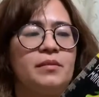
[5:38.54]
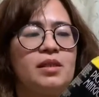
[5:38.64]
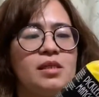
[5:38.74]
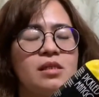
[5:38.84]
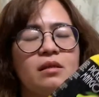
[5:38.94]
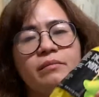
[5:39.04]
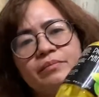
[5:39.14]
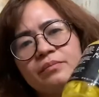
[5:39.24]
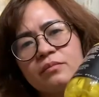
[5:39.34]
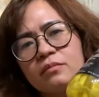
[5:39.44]
This is
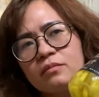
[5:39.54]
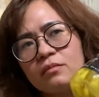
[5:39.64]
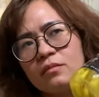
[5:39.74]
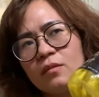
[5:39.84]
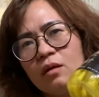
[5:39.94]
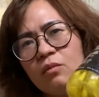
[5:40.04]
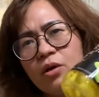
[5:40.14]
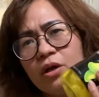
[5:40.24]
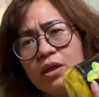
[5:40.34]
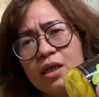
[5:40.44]

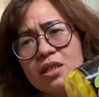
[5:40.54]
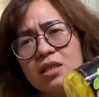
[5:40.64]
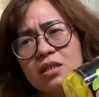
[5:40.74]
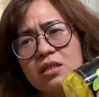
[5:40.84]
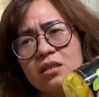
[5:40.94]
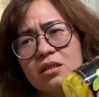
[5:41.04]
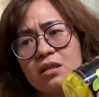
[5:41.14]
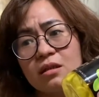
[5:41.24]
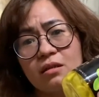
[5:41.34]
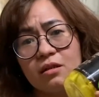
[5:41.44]
more or less
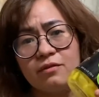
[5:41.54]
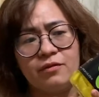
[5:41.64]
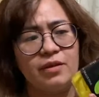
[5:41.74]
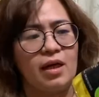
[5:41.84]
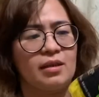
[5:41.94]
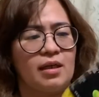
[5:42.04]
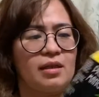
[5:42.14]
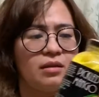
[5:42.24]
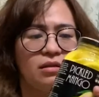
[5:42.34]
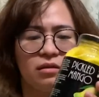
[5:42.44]
350 yata
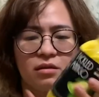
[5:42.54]
ito.